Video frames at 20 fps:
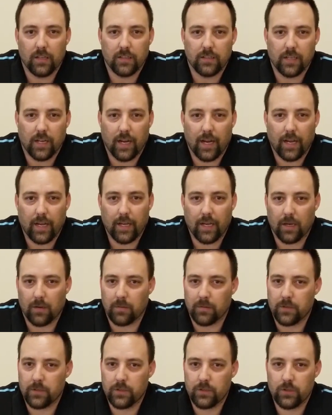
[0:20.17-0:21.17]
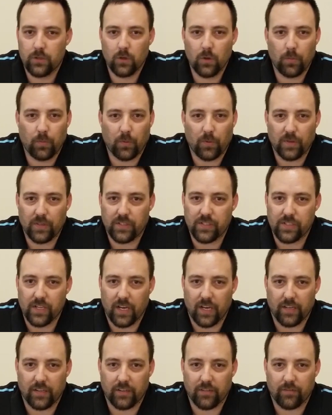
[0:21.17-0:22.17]
Today, I'm super
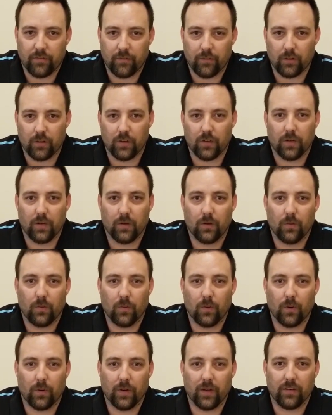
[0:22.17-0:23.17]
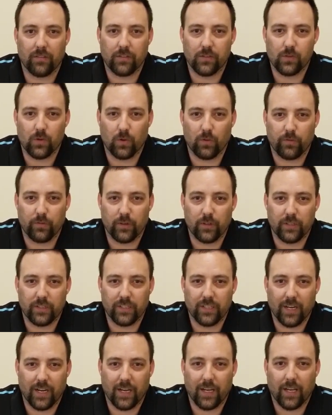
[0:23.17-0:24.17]
excited for what we have in store for you
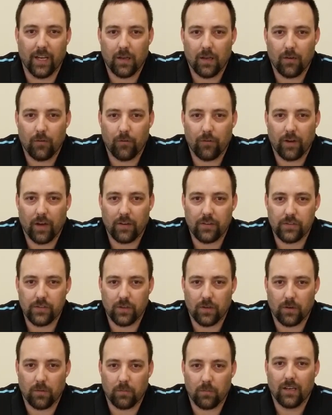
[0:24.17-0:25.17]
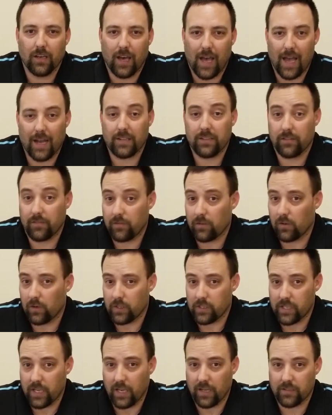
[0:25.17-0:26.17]
today. We got some active
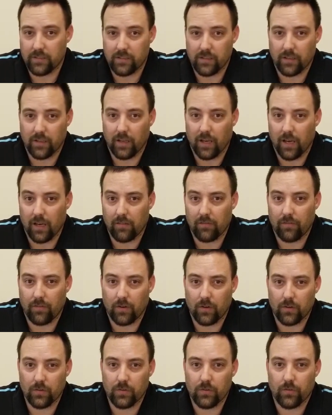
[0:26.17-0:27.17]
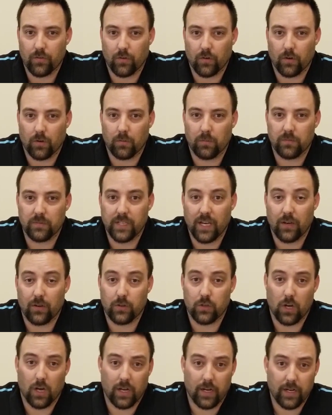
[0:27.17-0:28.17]
noise canceling headphones from
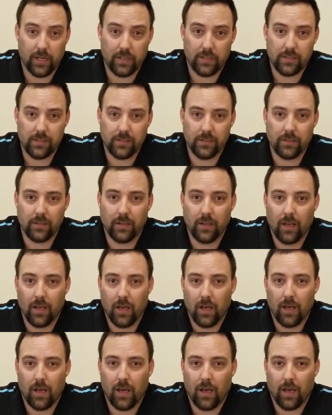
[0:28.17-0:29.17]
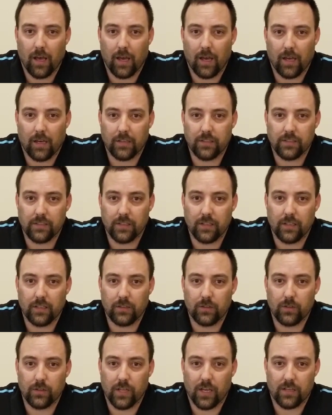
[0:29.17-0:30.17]
TaoTronics. It's the
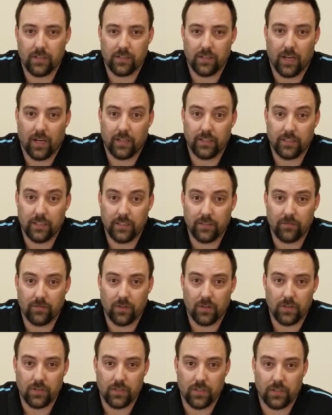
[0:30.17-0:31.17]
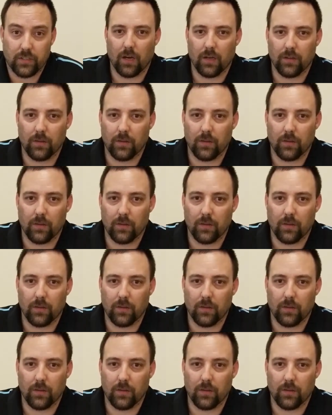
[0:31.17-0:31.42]
2019 version.